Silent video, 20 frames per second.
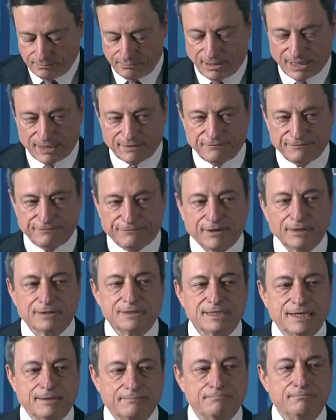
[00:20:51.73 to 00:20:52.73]
but
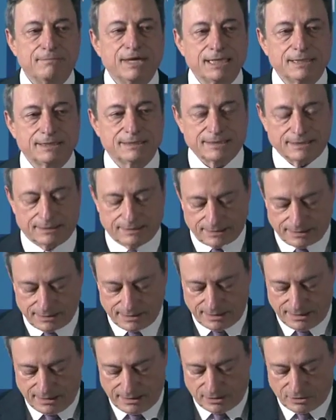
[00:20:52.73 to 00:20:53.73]
fundamental
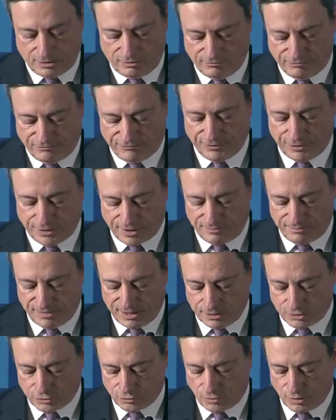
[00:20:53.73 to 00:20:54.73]
in
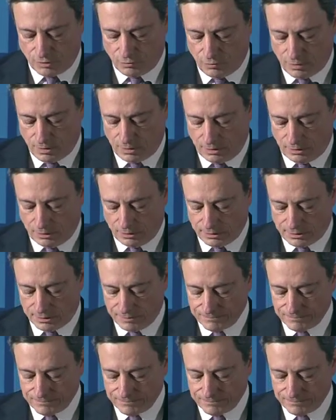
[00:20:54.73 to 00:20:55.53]
confirming to the world